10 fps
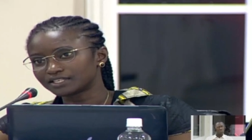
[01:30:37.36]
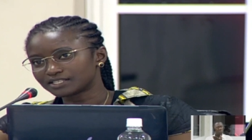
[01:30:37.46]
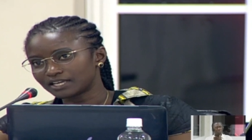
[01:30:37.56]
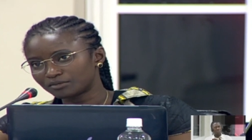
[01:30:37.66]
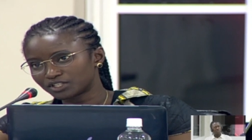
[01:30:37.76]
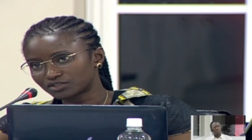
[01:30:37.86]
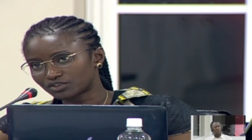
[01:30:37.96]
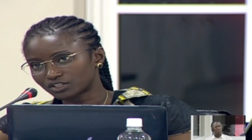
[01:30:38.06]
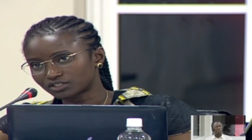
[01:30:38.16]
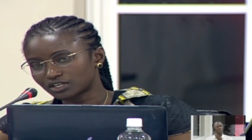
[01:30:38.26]
the same
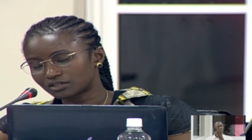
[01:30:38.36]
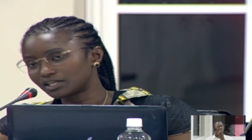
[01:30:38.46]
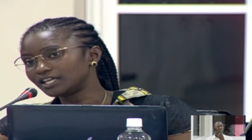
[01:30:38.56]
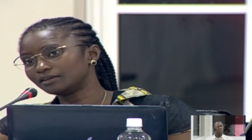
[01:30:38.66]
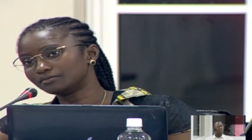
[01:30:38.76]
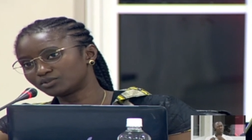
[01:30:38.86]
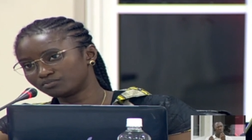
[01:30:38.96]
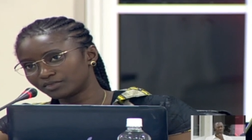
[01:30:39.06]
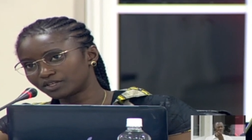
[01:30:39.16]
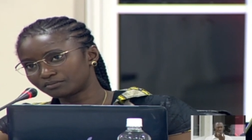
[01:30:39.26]
instruction, he
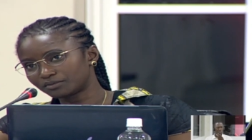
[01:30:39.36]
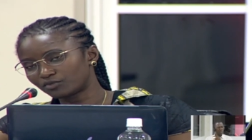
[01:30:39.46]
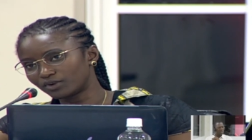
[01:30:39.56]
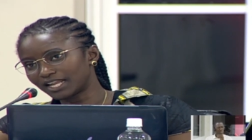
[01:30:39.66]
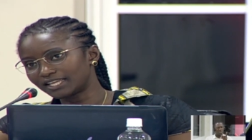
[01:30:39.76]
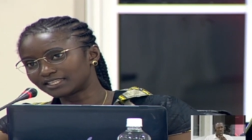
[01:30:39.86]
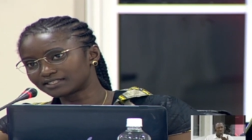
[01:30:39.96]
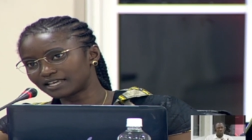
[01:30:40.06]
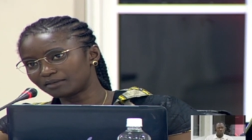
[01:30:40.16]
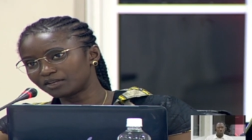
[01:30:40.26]
relayed the
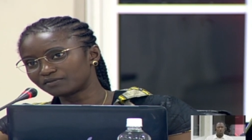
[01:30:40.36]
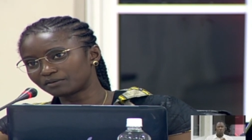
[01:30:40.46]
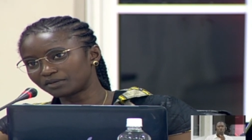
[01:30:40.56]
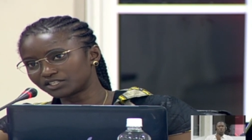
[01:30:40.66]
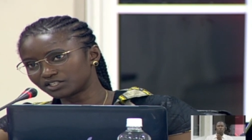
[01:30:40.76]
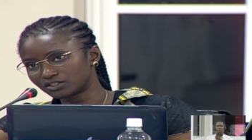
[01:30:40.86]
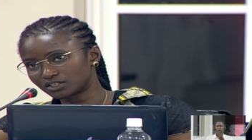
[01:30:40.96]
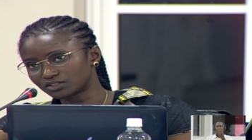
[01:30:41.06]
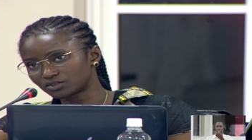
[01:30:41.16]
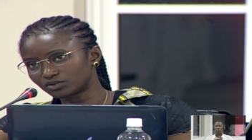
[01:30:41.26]
same information to
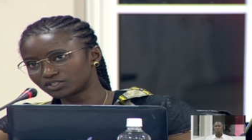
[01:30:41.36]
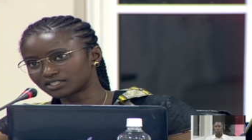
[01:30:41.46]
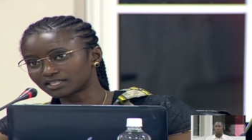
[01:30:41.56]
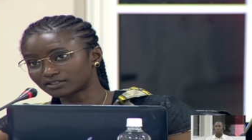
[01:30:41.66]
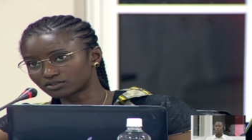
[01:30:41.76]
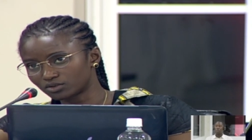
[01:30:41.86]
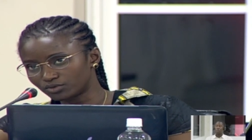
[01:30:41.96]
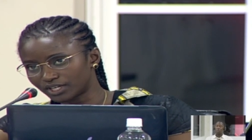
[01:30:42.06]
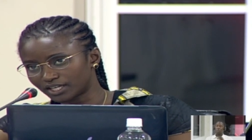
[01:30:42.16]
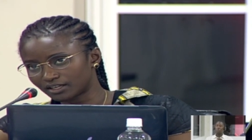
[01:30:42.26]
the soldiers,
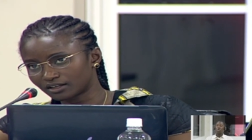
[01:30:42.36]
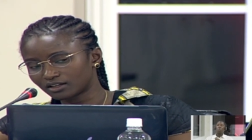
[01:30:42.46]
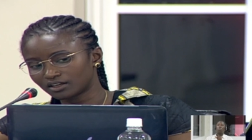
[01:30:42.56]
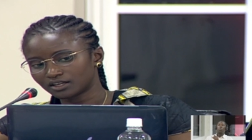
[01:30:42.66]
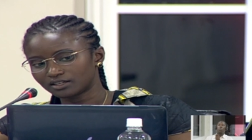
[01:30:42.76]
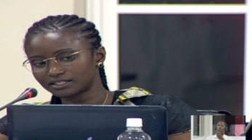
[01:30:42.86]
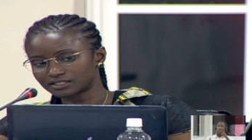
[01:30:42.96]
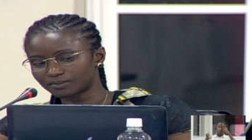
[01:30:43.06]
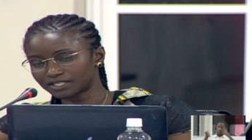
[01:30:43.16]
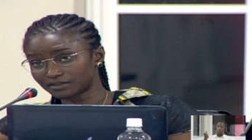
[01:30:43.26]
excluding the
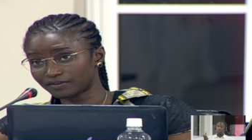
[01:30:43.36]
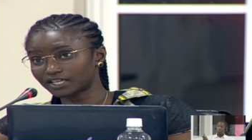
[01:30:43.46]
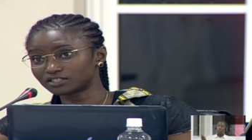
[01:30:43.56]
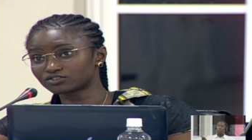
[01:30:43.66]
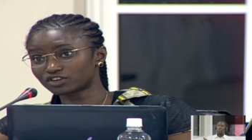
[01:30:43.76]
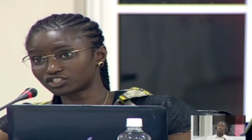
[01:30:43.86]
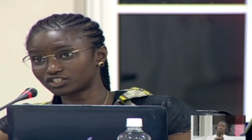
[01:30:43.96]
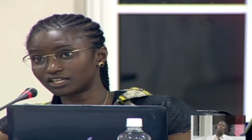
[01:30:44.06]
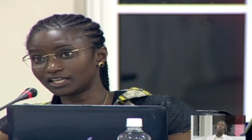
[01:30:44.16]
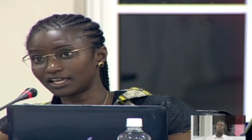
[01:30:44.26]
specific
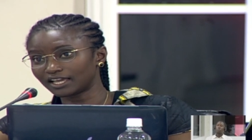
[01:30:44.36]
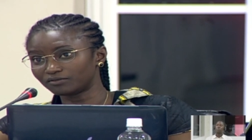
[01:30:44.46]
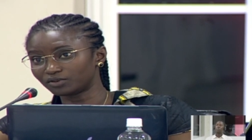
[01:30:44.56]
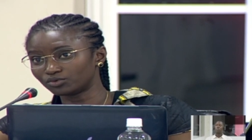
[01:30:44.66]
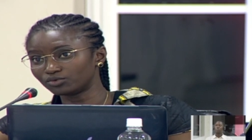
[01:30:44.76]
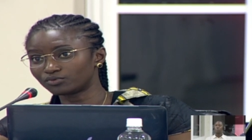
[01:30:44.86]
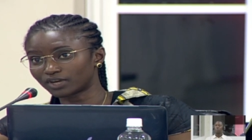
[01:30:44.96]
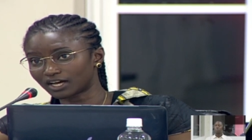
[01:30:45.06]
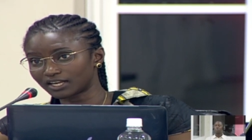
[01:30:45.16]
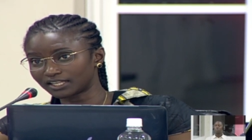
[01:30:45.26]
instruction he gave you
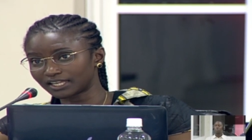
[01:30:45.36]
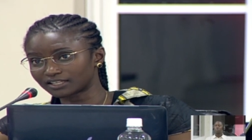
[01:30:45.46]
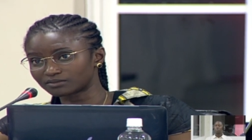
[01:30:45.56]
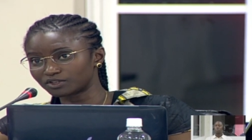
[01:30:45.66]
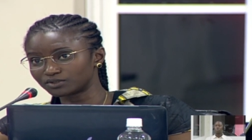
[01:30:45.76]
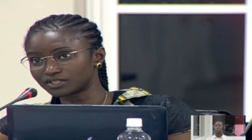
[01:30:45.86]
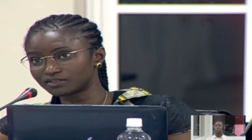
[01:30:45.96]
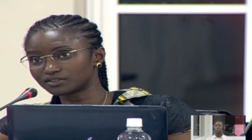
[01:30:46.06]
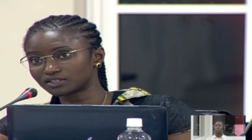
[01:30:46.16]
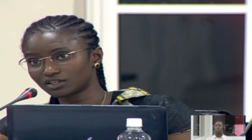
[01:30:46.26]
regarding the
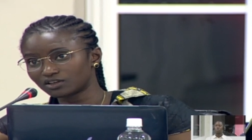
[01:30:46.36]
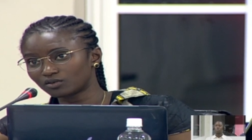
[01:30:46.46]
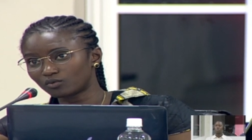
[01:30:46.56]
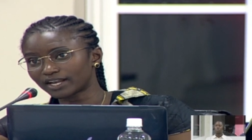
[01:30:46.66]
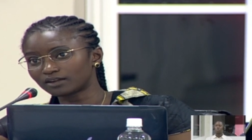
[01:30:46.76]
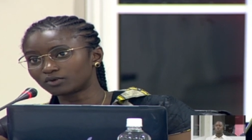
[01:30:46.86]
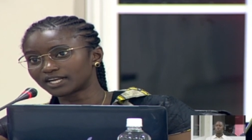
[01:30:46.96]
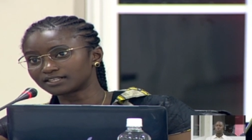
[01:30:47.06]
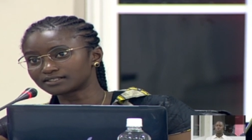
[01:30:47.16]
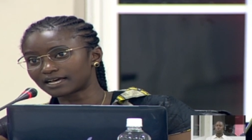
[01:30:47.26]
explosives. What
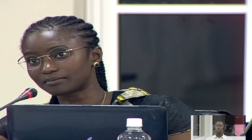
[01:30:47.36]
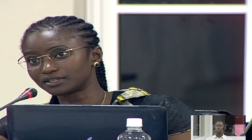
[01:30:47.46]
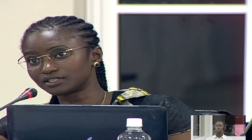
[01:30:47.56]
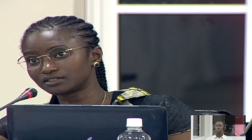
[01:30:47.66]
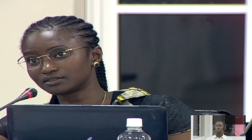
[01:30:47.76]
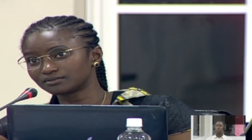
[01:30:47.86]
else happened?